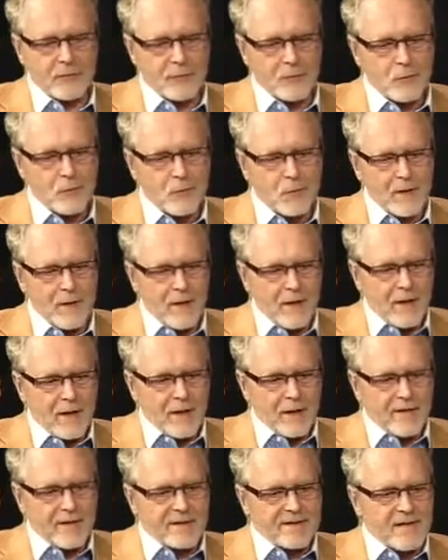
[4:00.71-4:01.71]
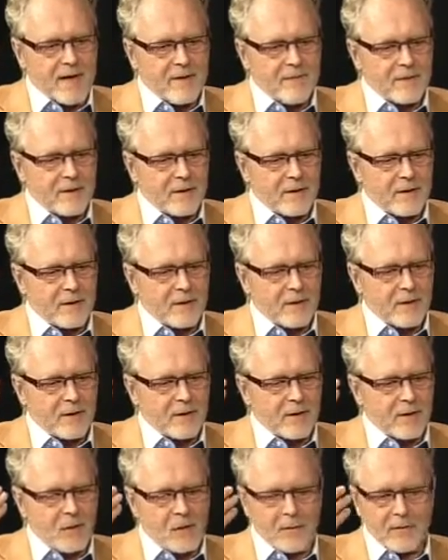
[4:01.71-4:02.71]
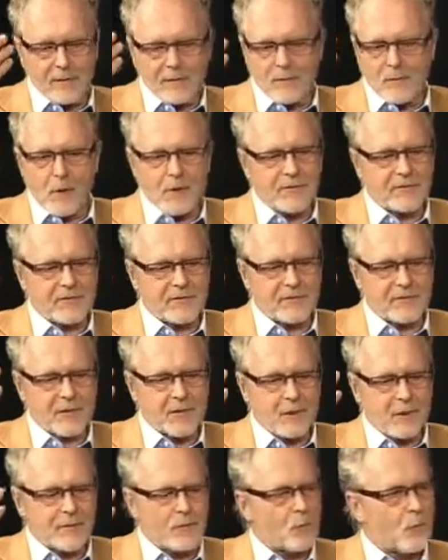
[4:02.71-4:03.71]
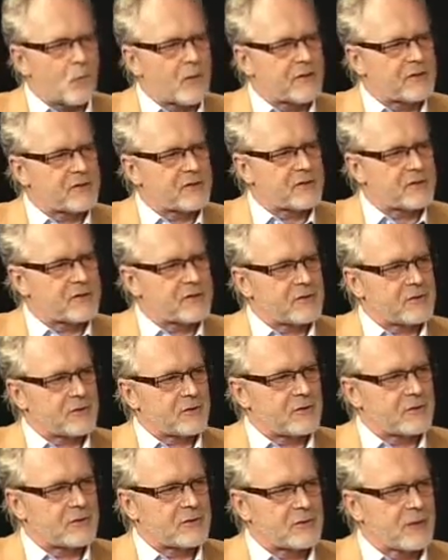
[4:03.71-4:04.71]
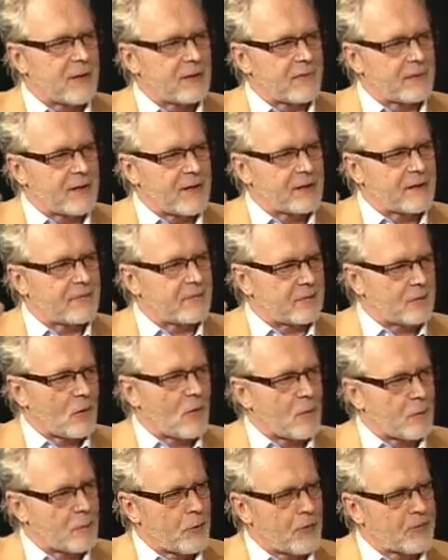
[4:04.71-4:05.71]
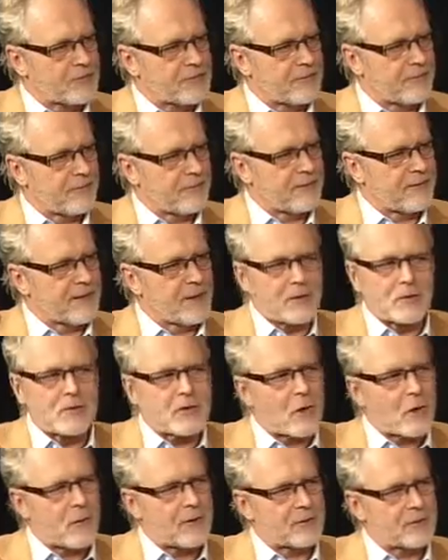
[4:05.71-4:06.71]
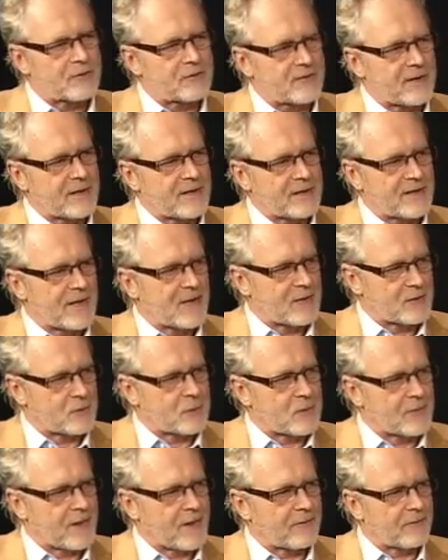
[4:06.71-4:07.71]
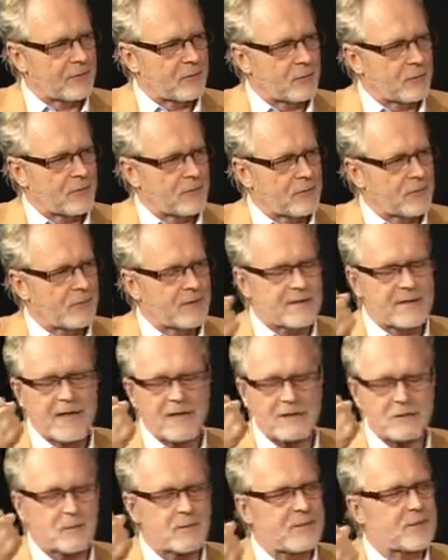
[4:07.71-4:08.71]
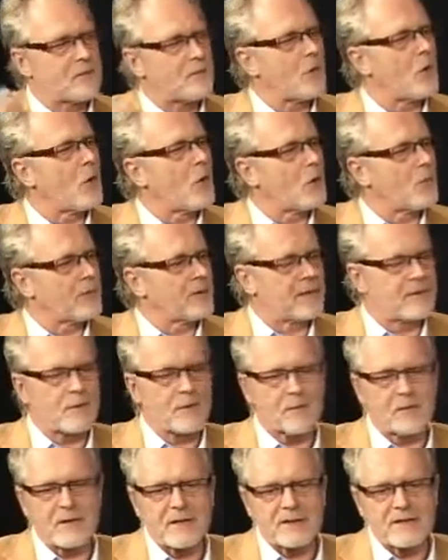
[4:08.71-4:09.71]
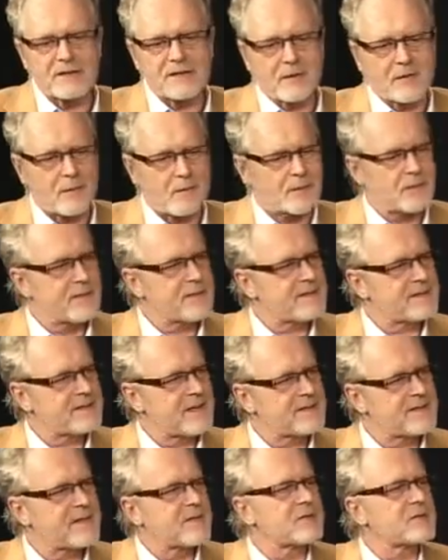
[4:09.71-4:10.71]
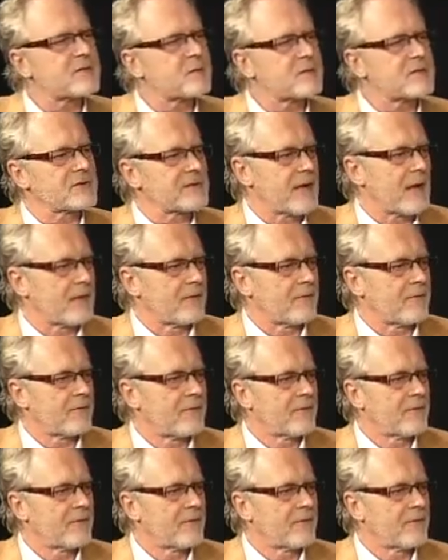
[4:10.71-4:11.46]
you, the devil, or the monster, or the witch, which you're afraid of, your own personal fear, and no illustrator can do that for you. It has to be your own. And the prince or the princess is yourself.